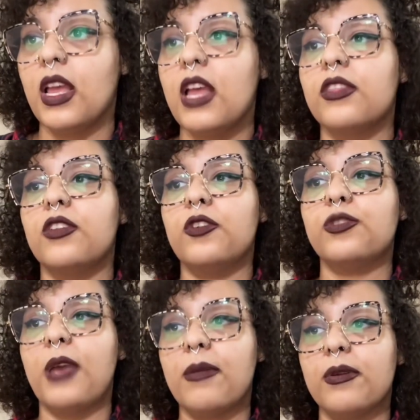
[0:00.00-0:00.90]
The
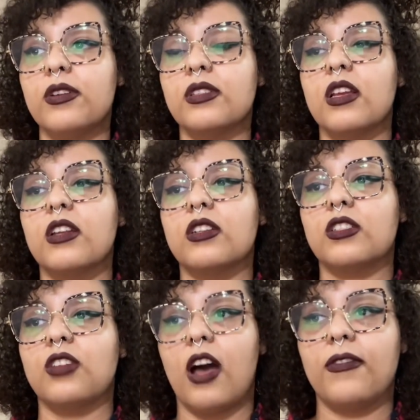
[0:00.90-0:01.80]
newspapers
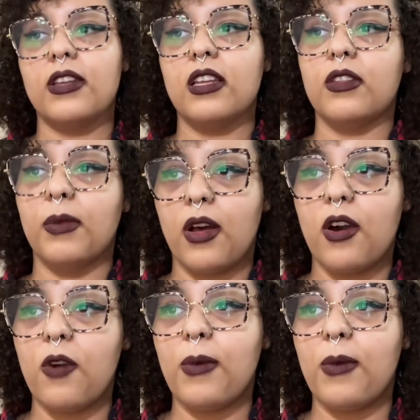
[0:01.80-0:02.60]
softened the blow